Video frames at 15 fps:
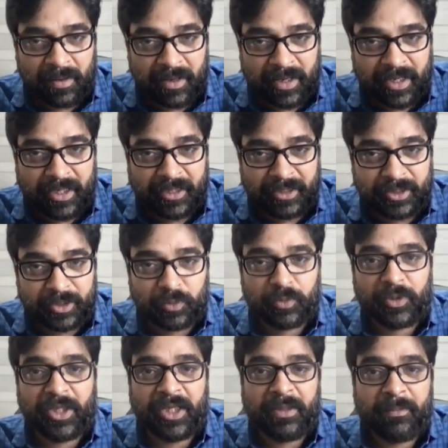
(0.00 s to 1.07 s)
into
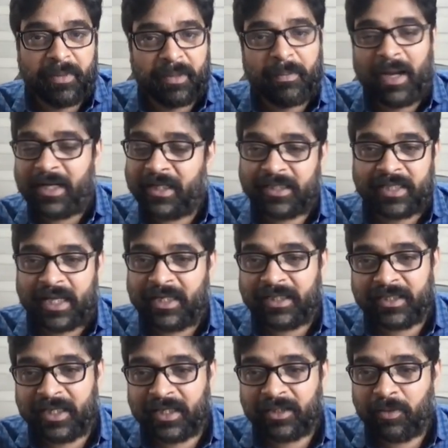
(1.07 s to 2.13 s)
D, but minus sign is
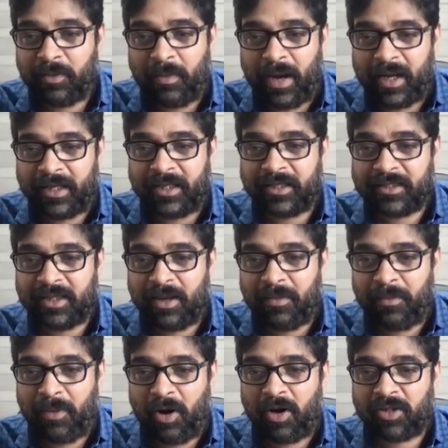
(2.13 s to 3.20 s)
there. So minus
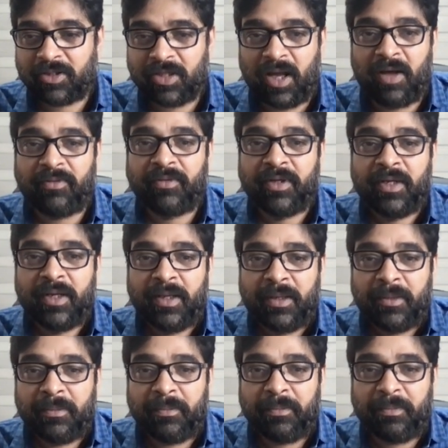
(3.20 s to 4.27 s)
of box of
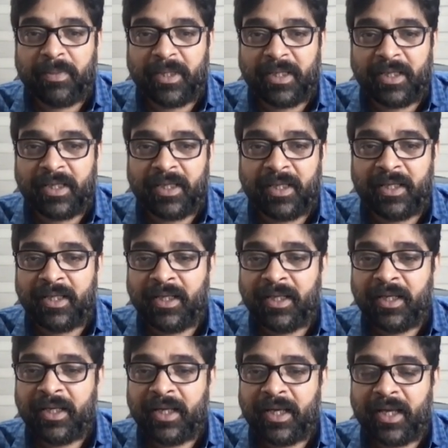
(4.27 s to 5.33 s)
B,
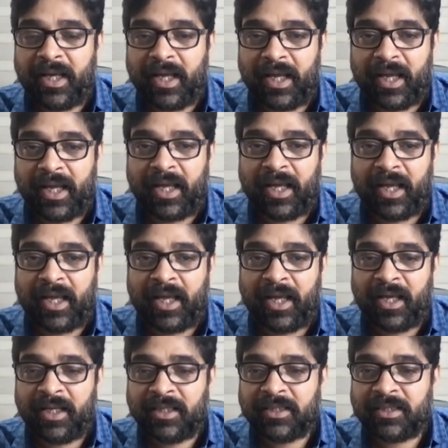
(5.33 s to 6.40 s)

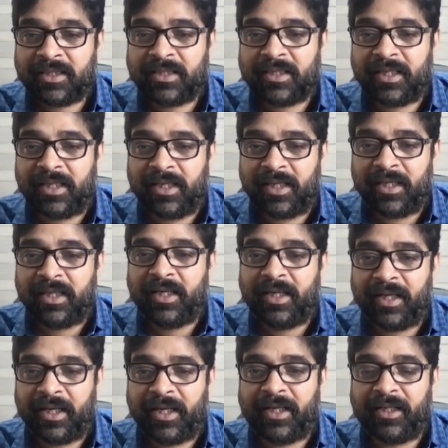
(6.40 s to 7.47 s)
A, C
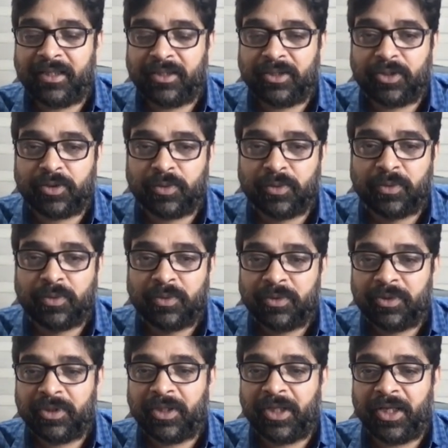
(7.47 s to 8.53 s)
into
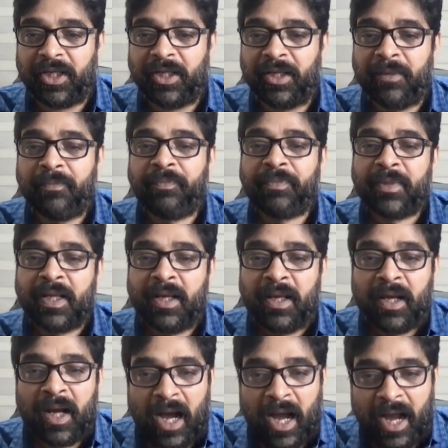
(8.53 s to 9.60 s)
D,
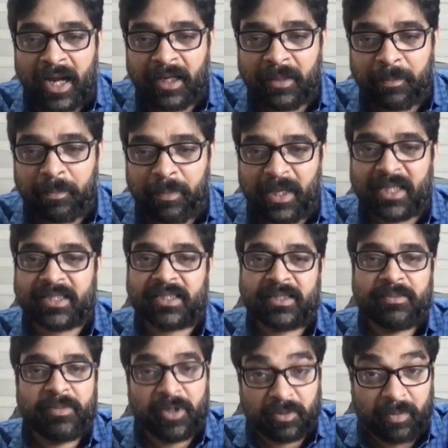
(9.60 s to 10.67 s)
and plus,
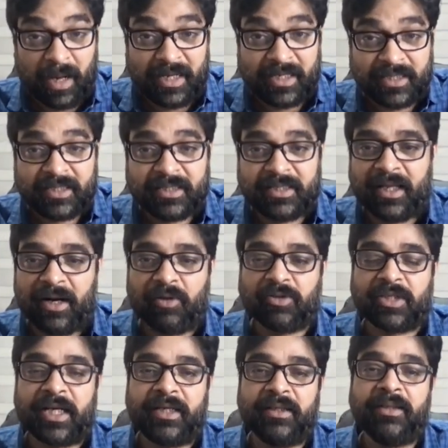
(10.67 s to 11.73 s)
because minus is there
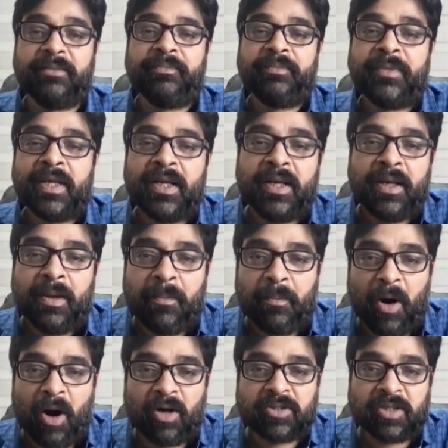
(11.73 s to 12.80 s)
outside, no?
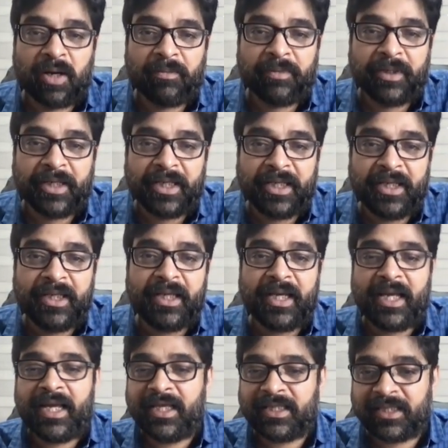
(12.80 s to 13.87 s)
Box of D,
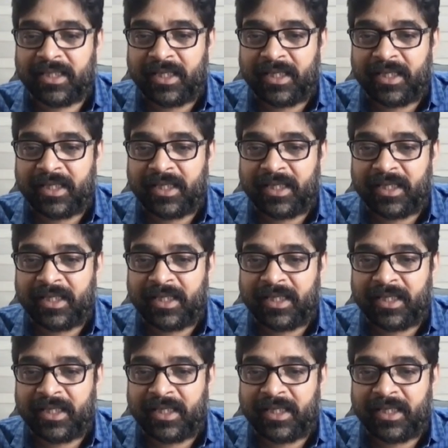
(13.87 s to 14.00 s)
A,